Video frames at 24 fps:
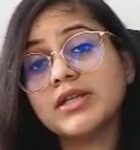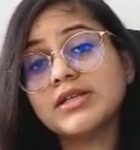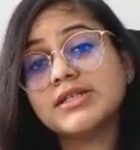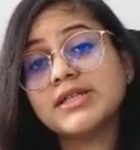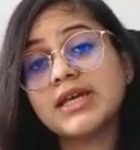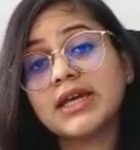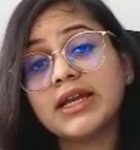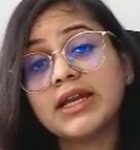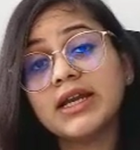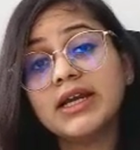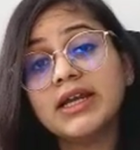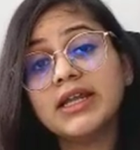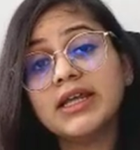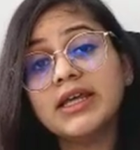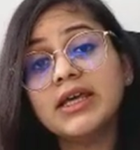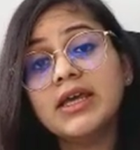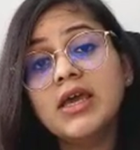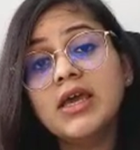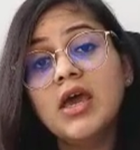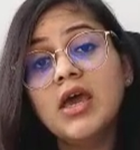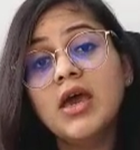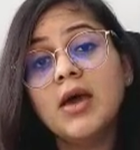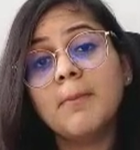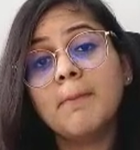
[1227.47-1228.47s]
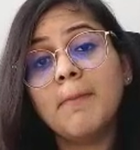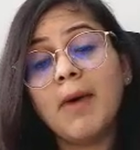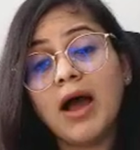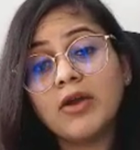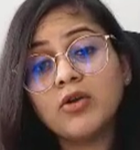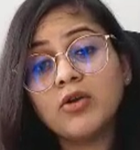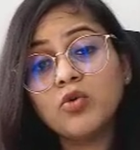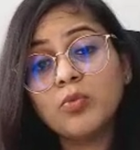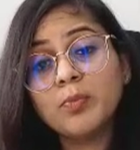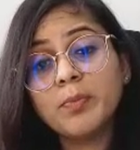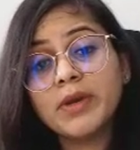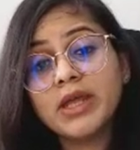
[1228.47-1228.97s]
Then secondly,
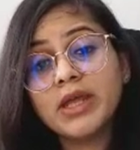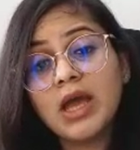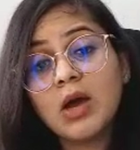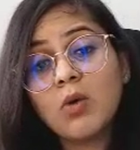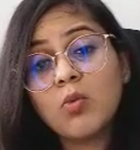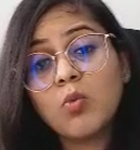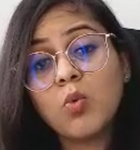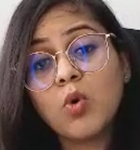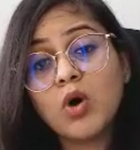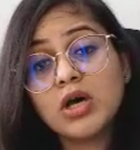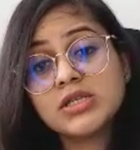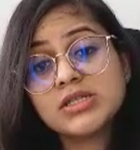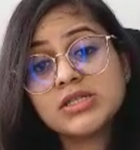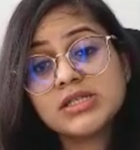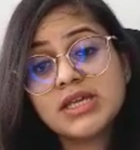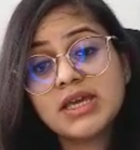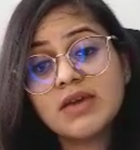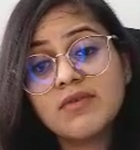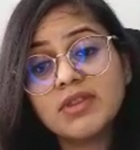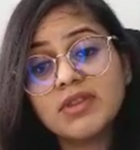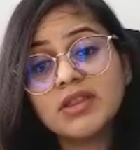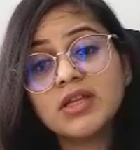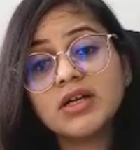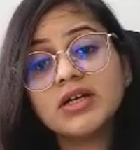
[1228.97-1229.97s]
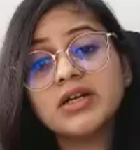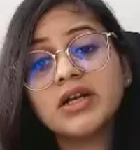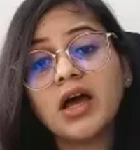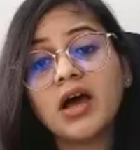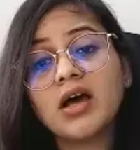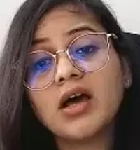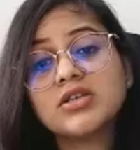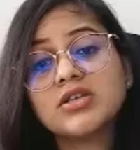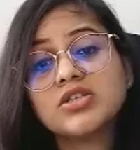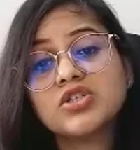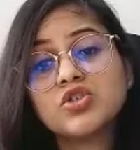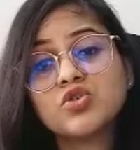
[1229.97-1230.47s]
Bhanupriya was given the
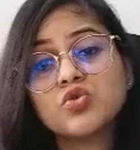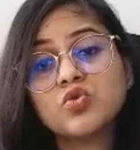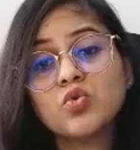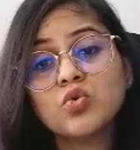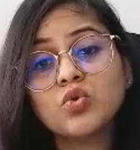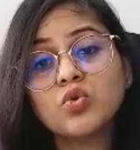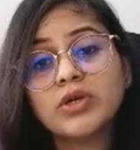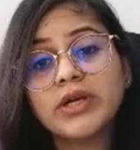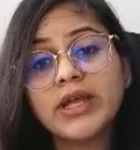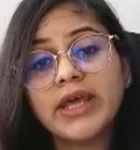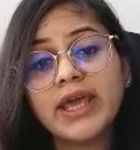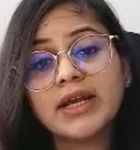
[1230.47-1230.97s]
task to